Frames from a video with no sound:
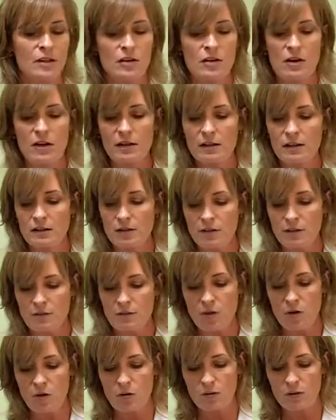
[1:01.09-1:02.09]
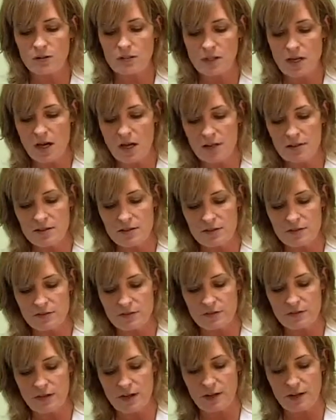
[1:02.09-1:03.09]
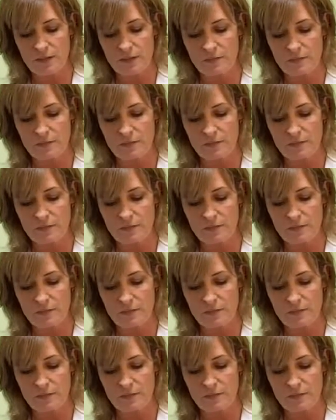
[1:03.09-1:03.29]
You're not going to throw tons of